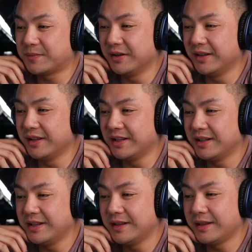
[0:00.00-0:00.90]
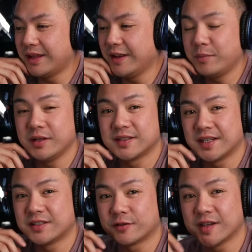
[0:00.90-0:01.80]
but they have been
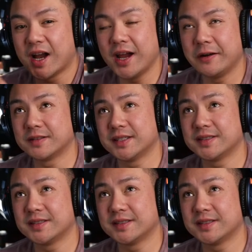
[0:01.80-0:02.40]
since retired since I